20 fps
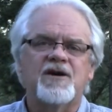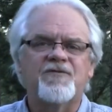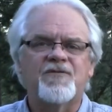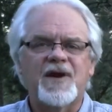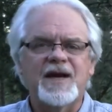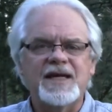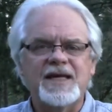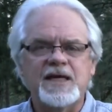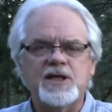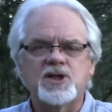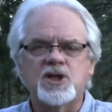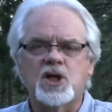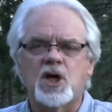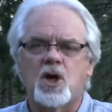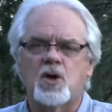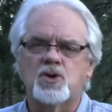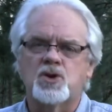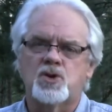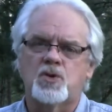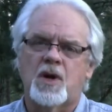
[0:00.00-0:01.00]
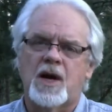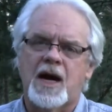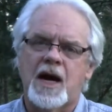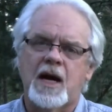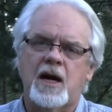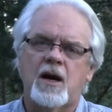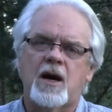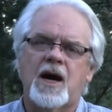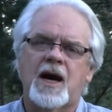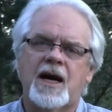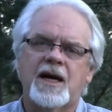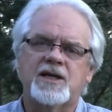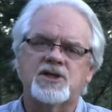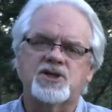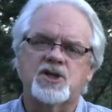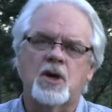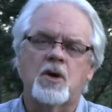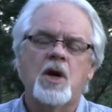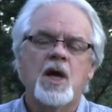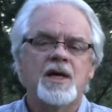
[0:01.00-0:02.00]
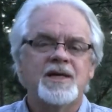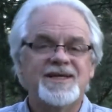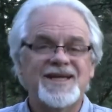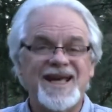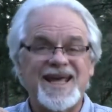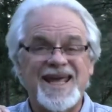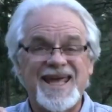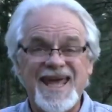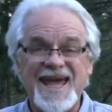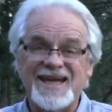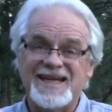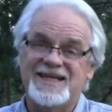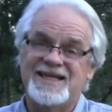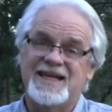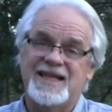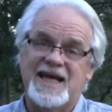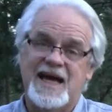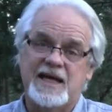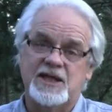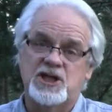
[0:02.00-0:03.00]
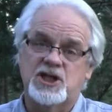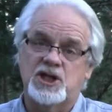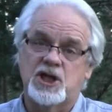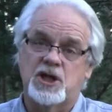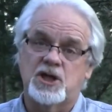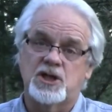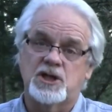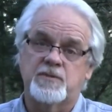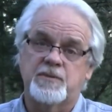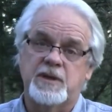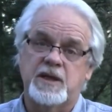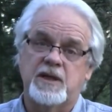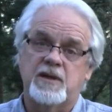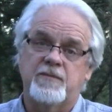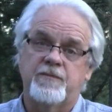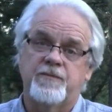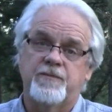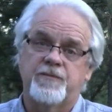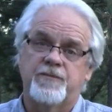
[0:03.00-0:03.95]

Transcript: if I need to go to a higher ISO to get to that shutter speed.